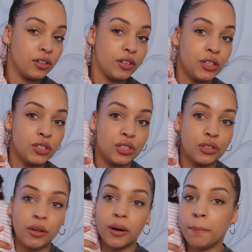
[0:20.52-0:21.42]
do the
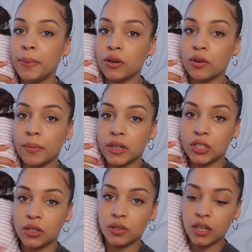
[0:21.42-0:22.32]
usual and put her on my
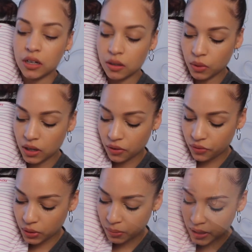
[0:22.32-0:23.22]
shoulder while I
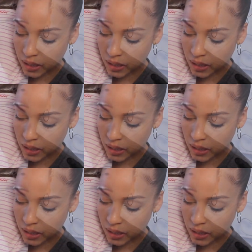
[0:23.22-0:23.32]
film